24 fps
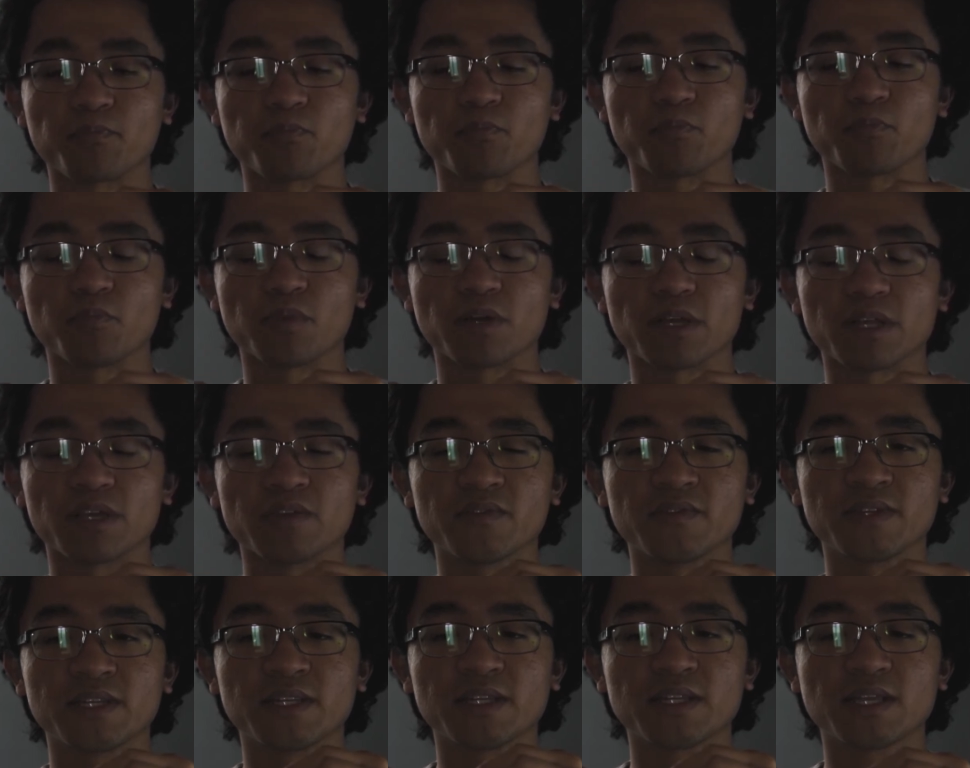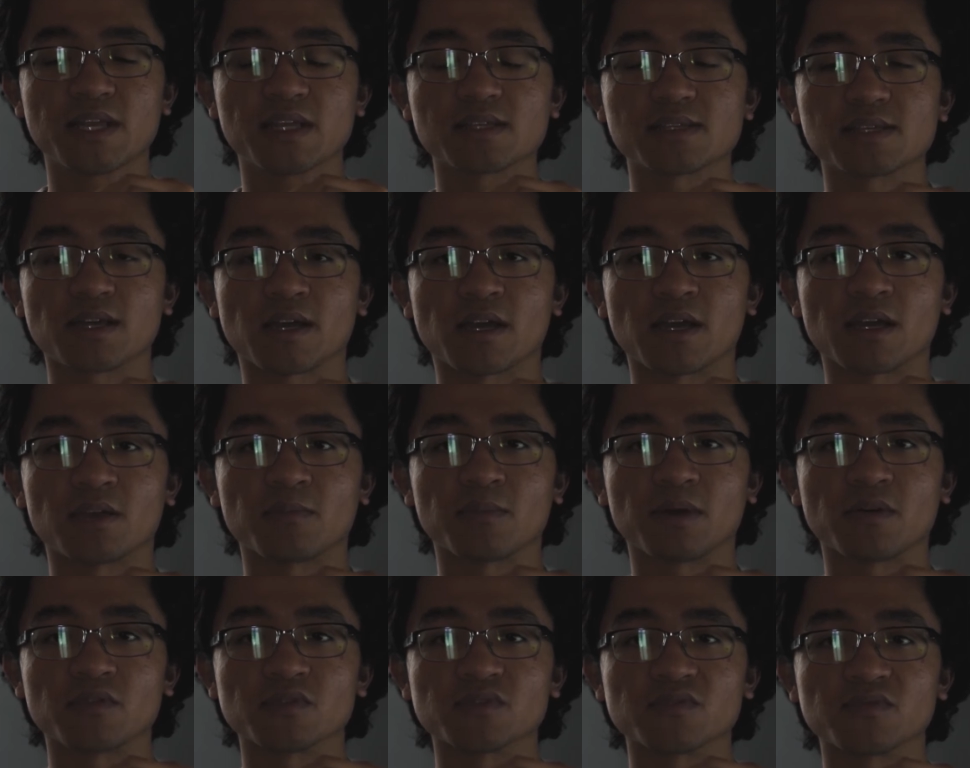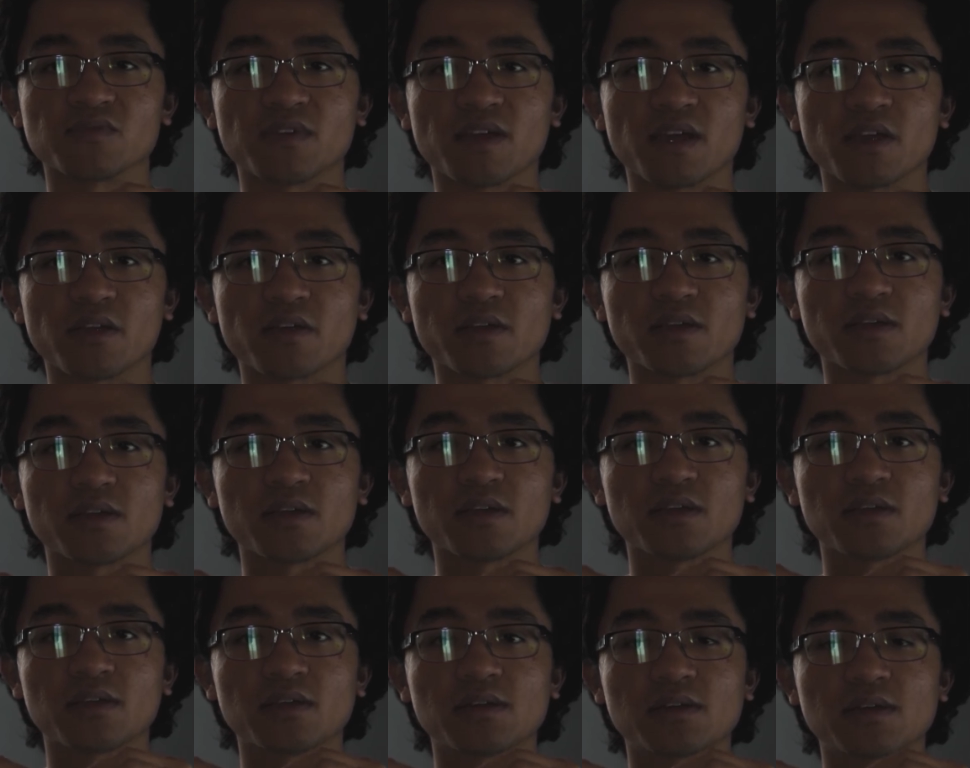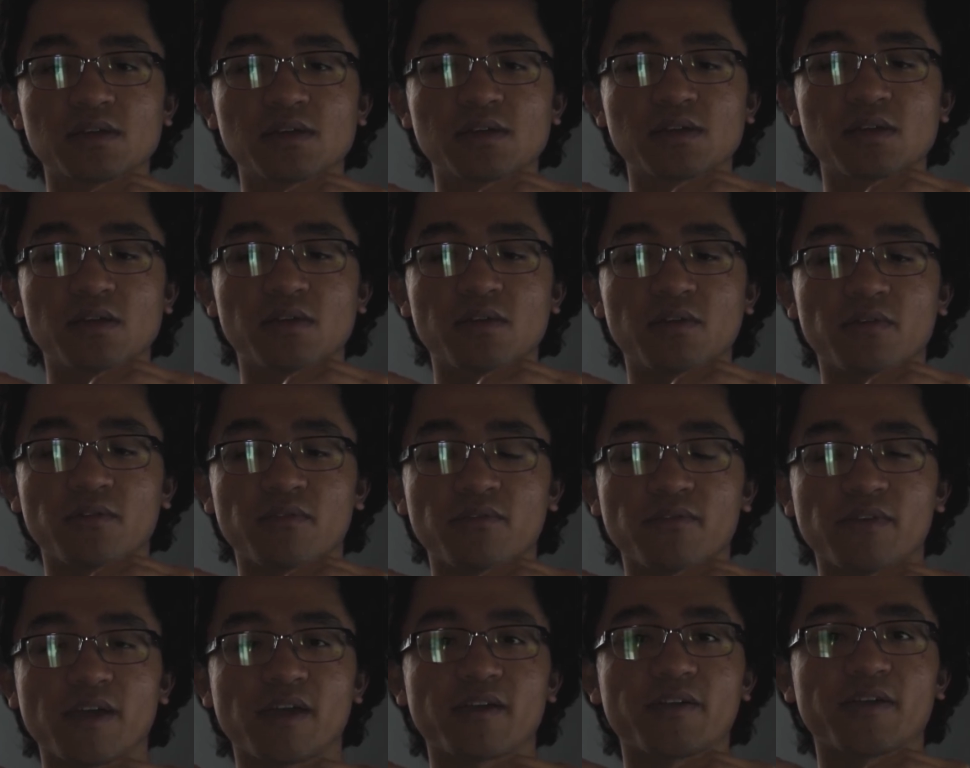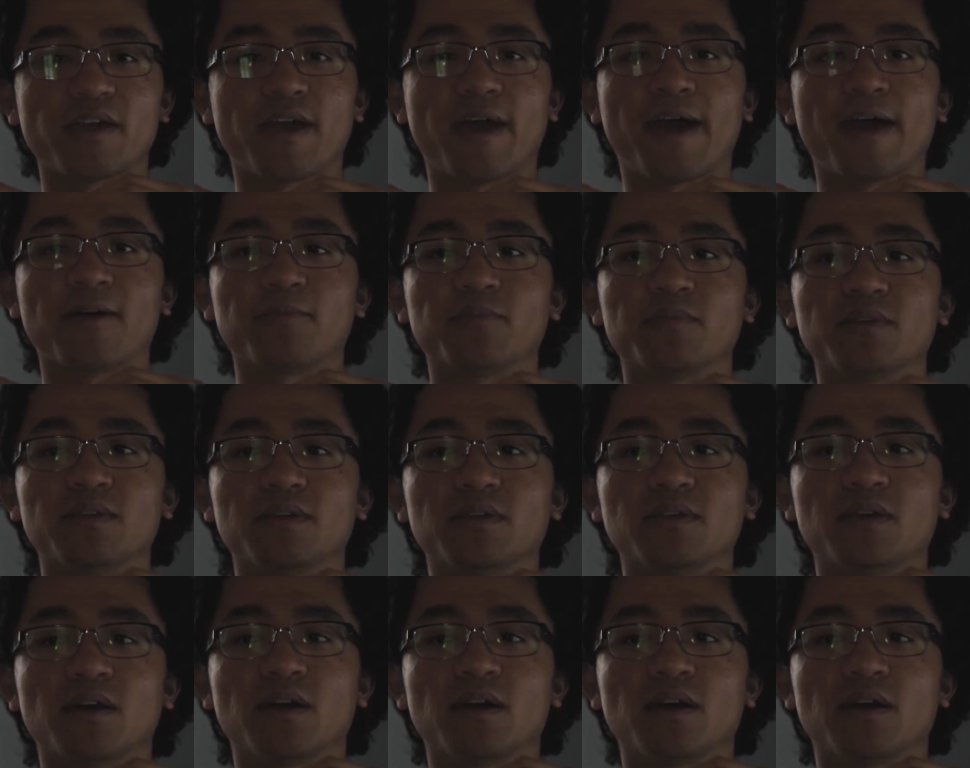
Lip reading: But even in that time, I was very, very happy.